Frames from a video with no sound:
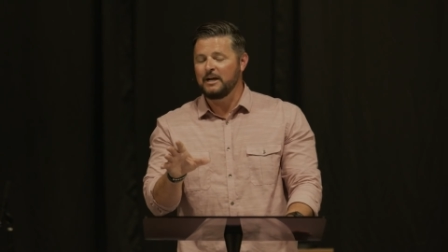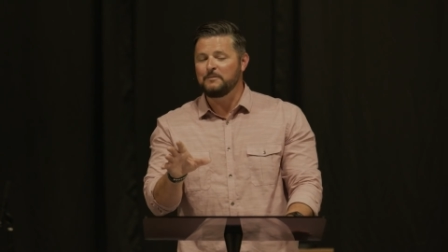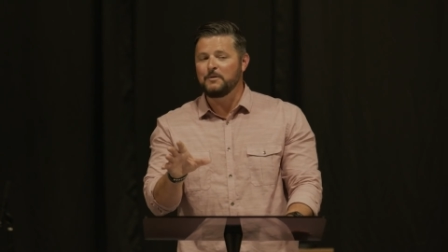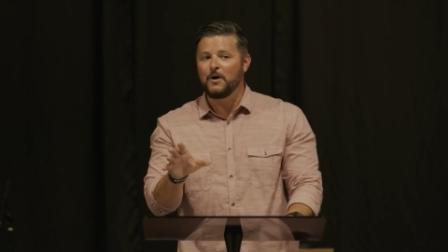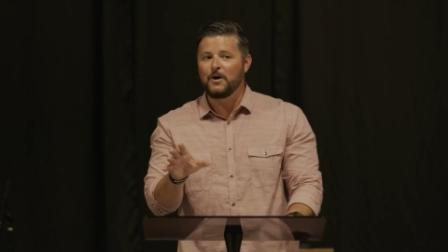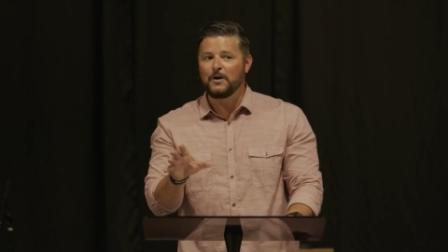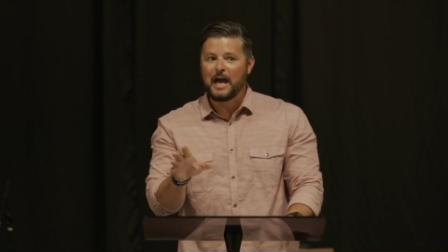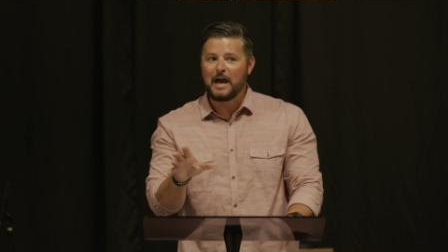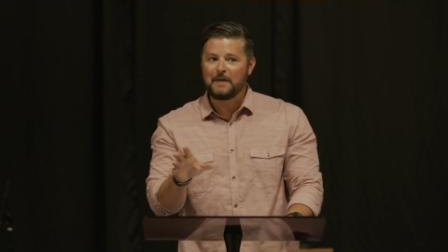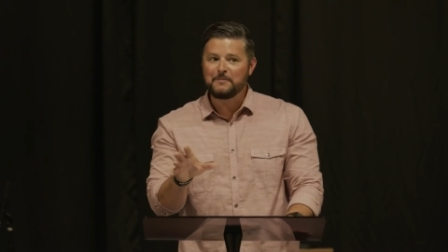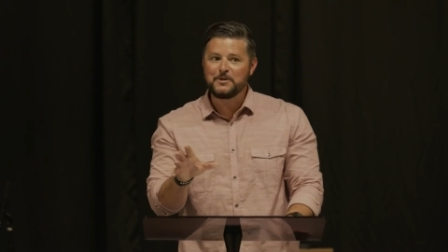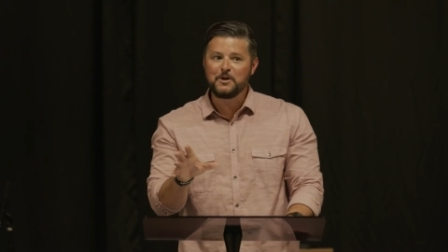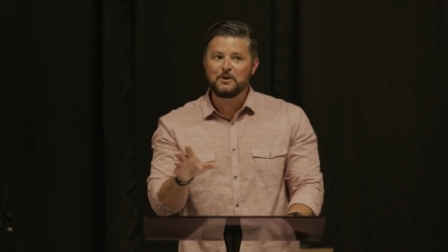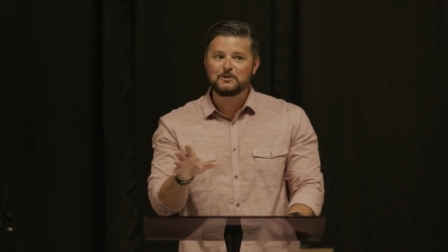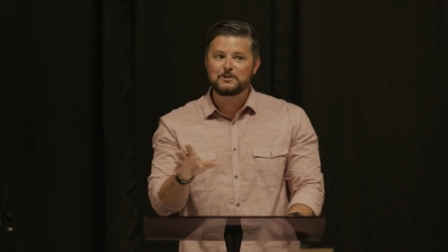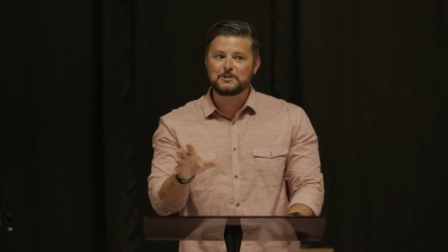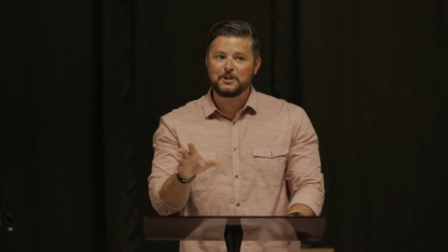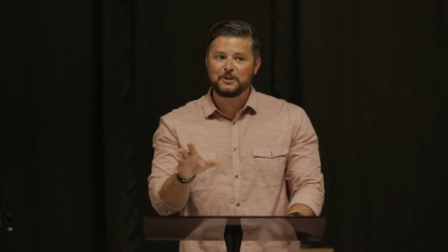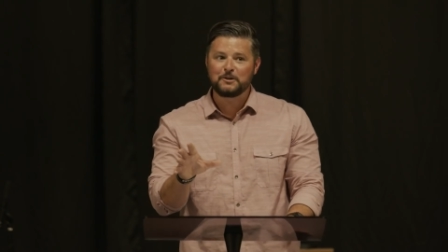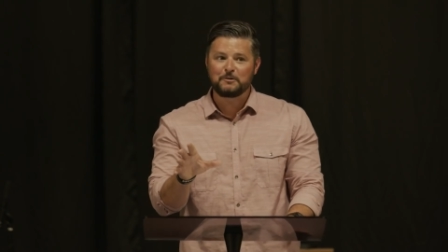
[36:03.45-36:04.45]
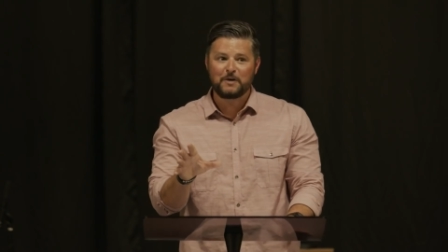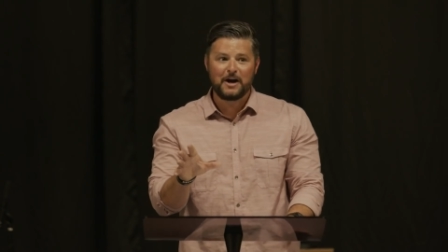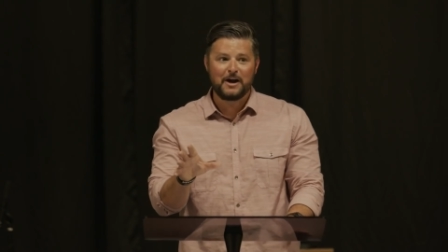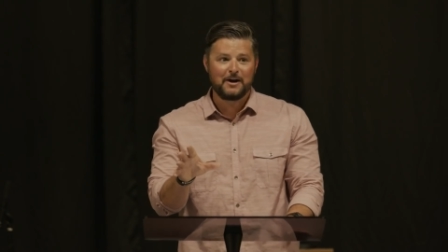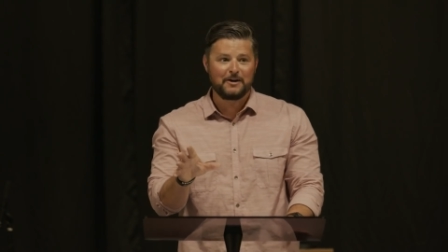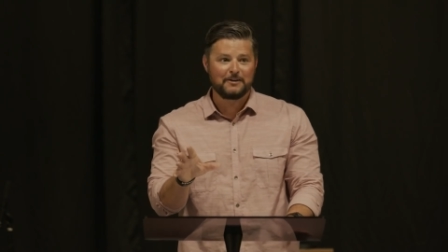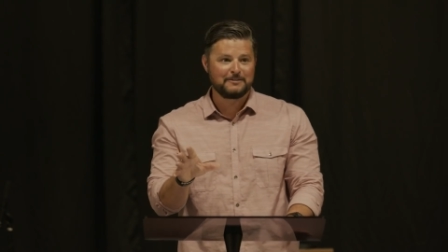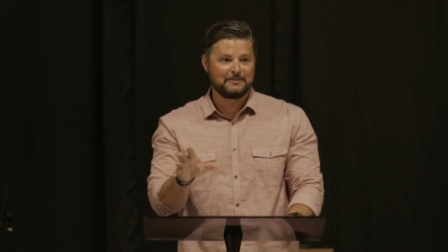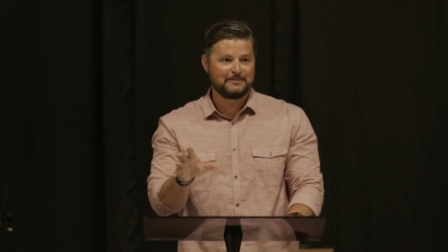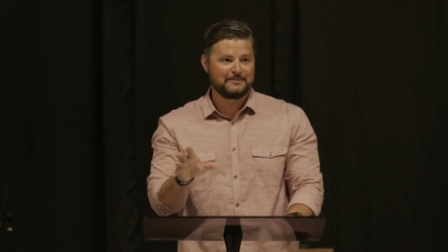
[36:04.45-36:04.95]
Come on, how many know it's still
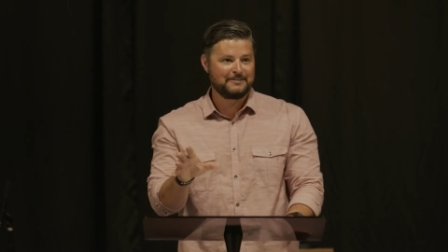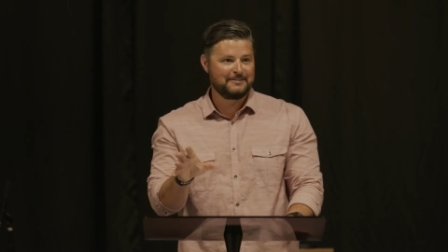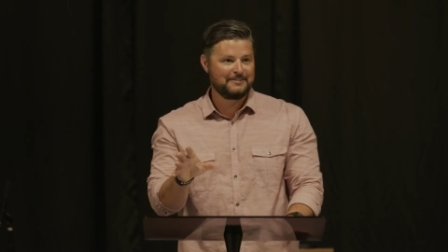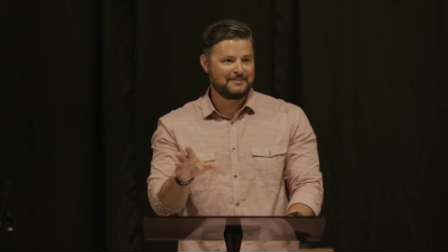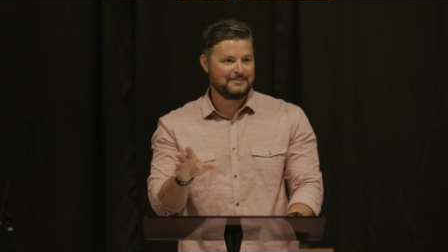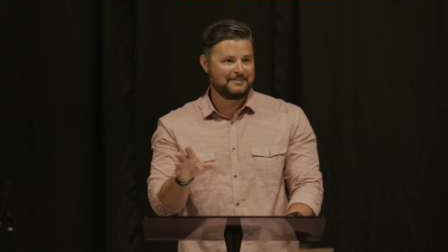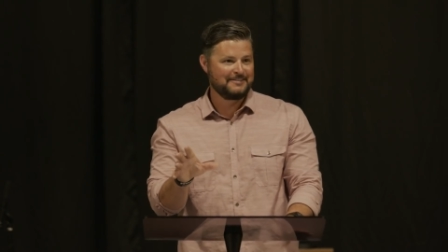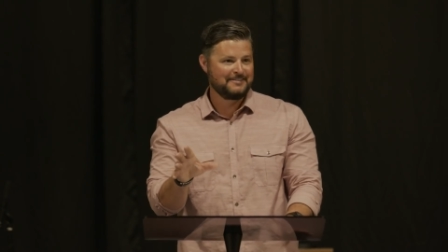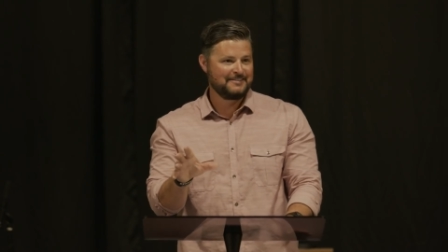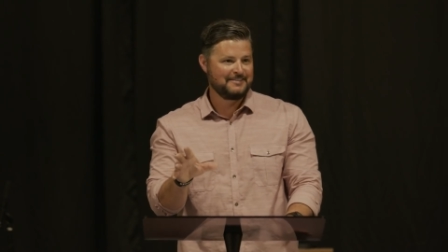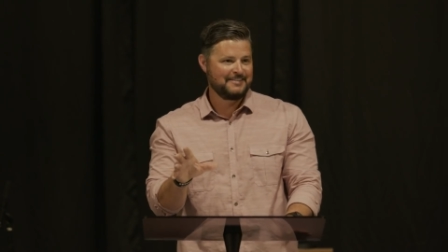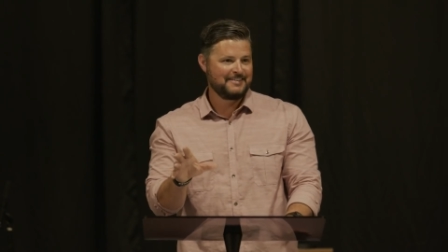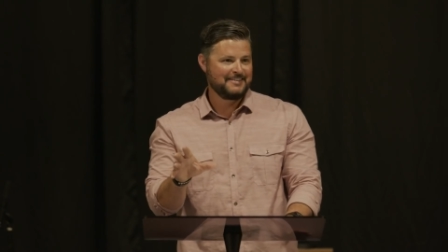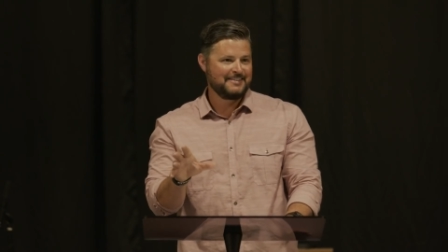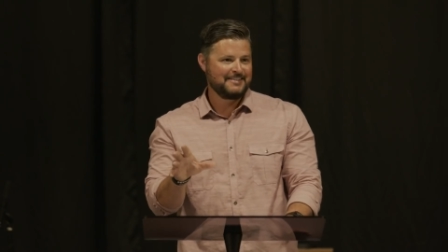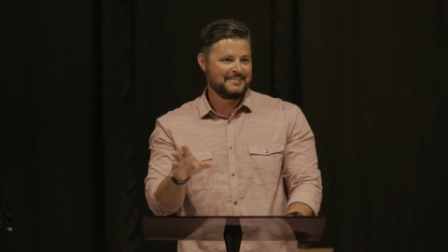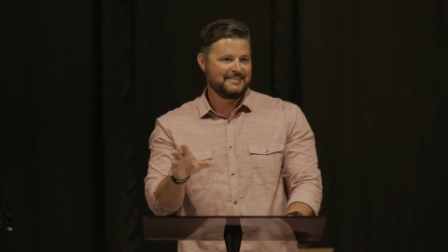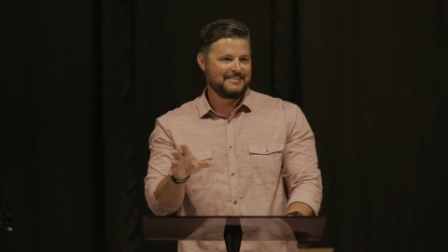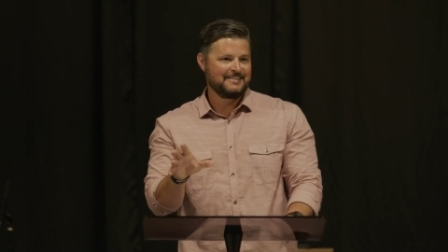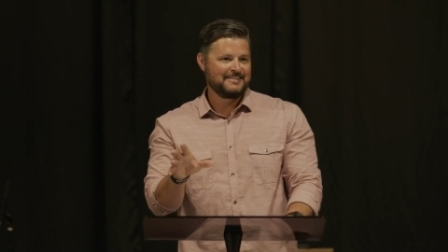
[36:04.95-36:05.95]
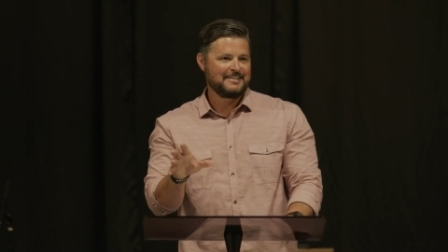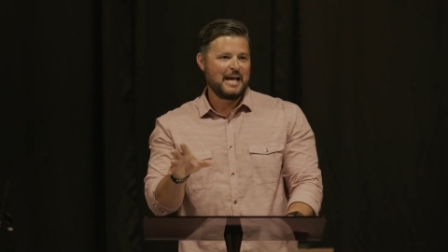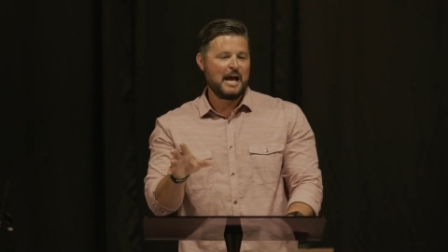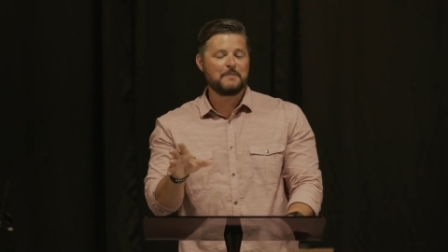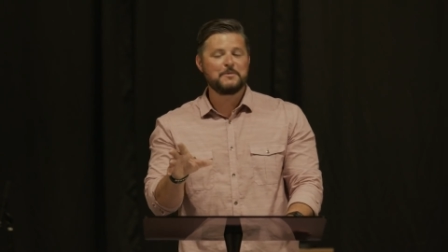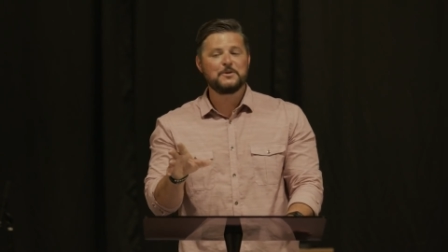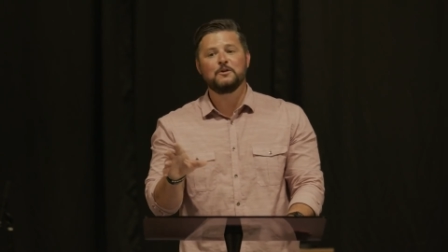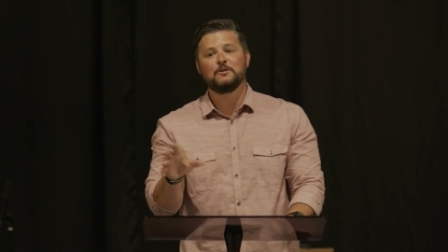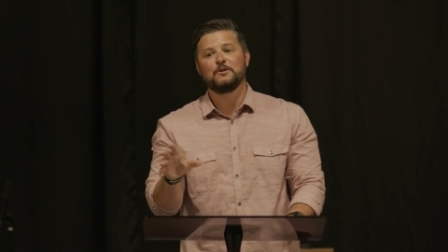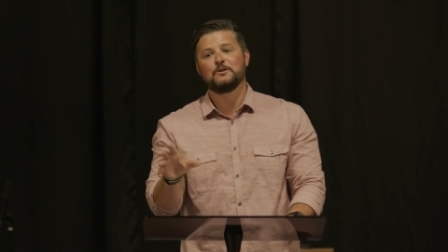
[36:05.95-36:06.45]
around?
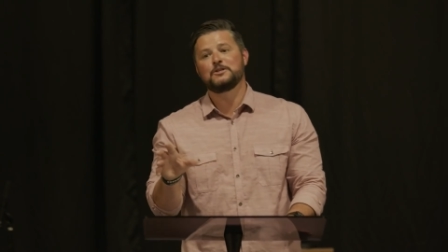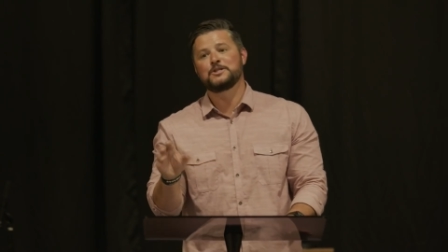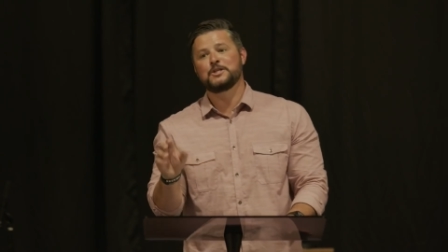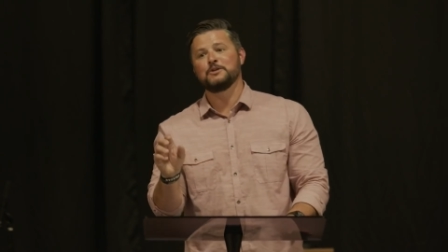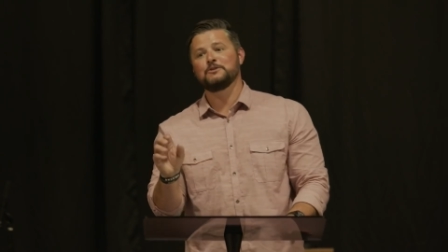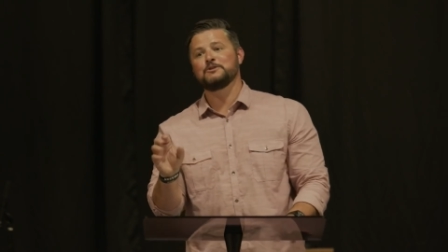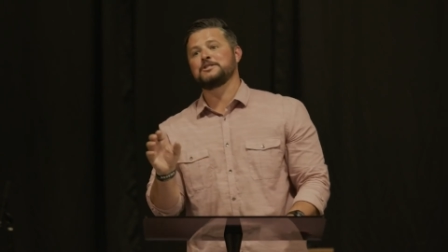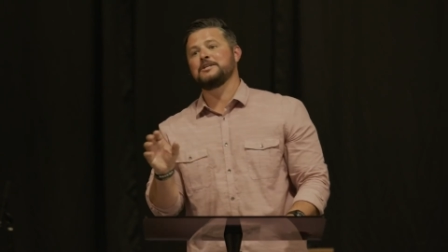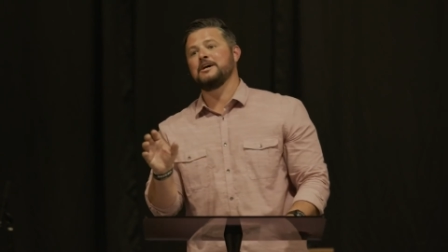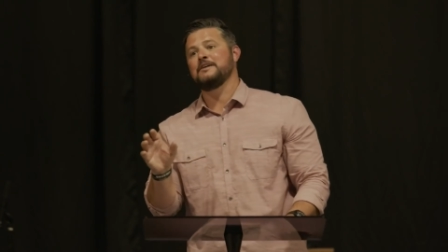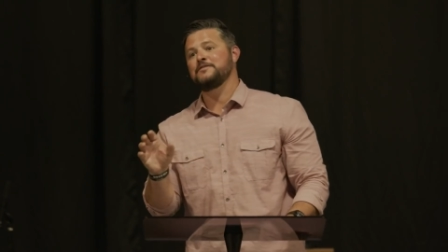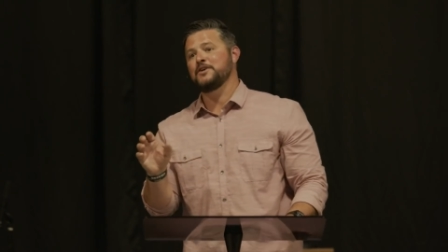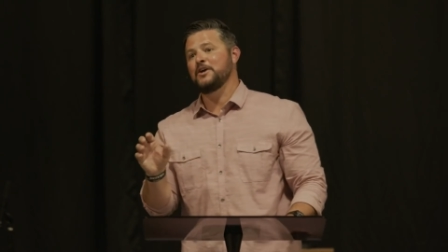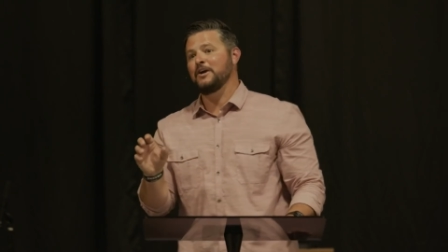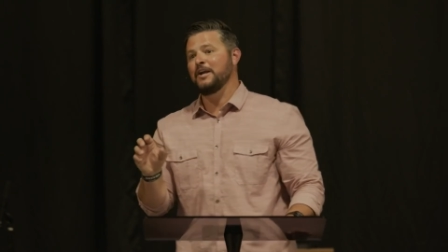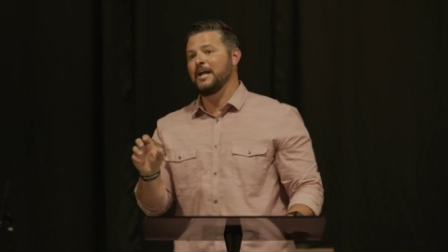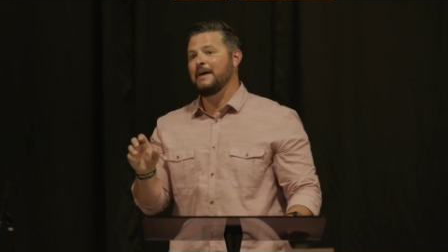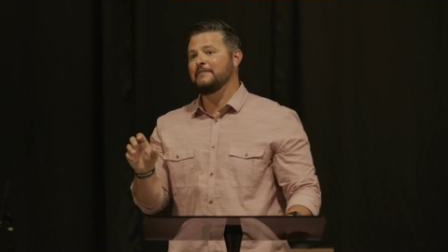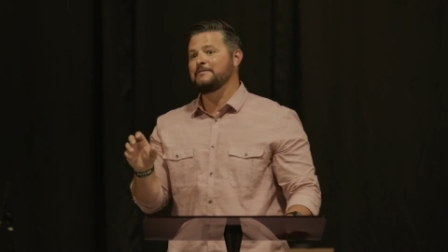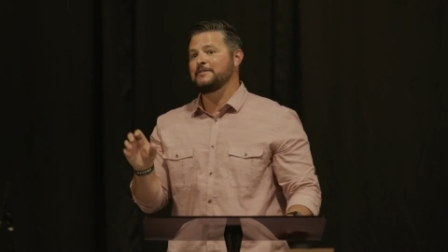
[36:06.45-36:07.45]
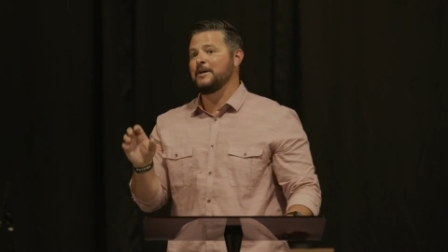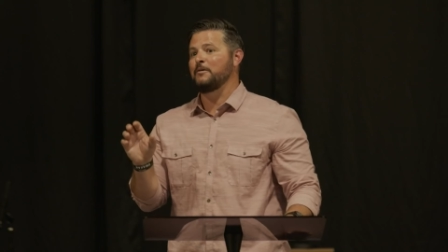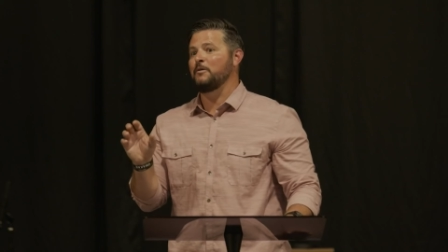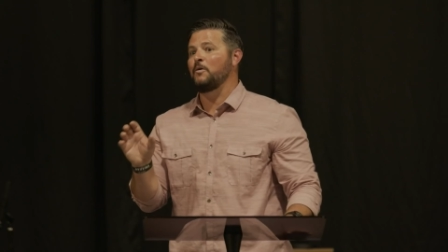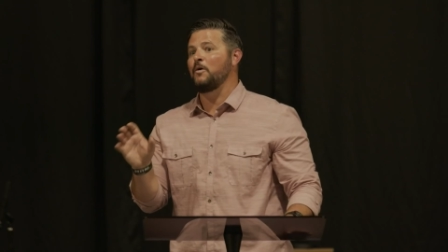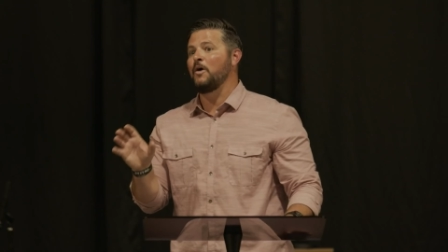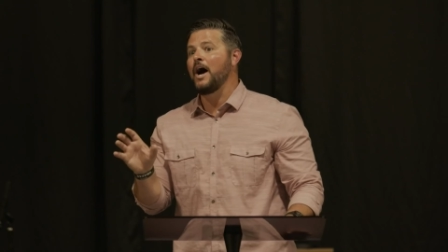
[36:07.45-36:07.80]
How many know there's still stuff in our life that